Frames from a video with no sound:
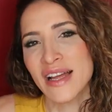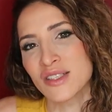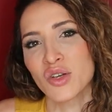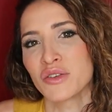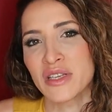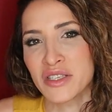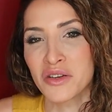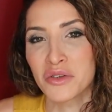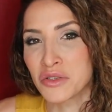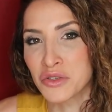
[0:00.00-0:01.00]
I guess, all you need
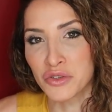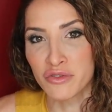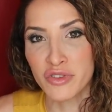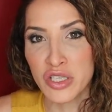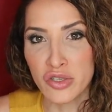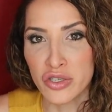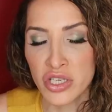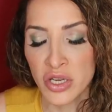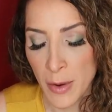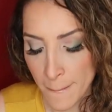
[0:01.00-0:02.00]
to know. You could do your own research.